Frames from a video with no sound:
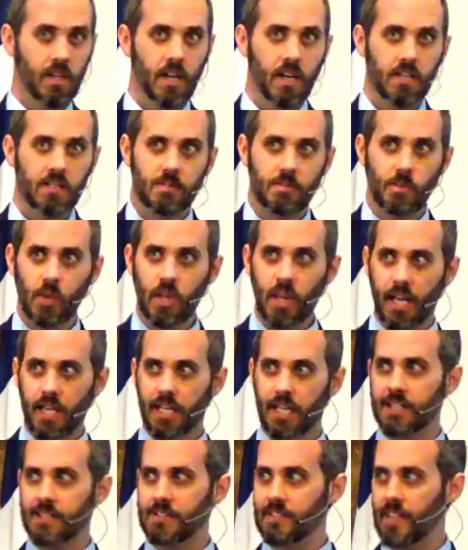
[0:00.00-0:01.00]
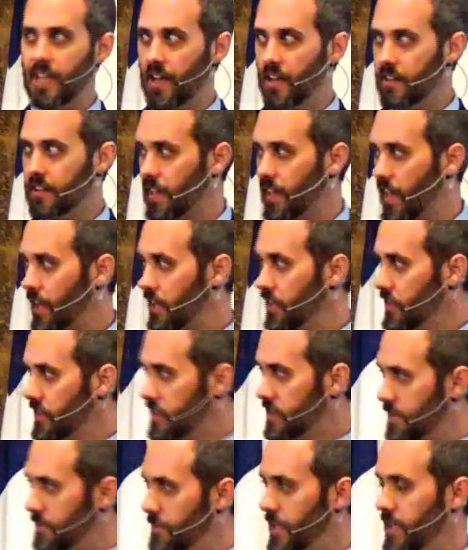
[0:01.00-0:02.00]
And the boy like gets down and like
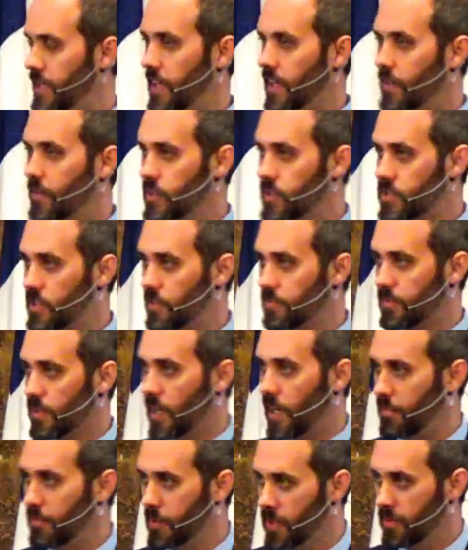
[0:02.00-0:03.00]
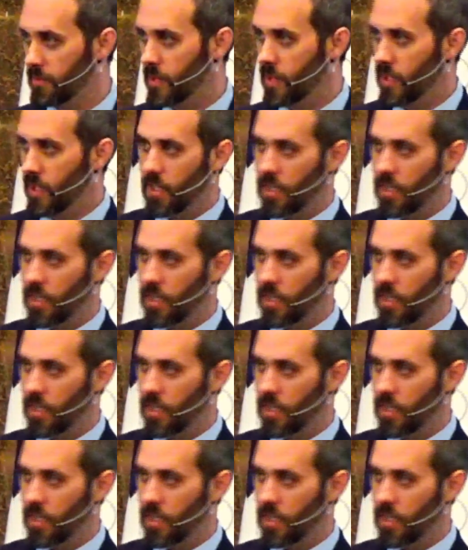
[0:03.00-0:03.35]
looks at me like, what's your problem?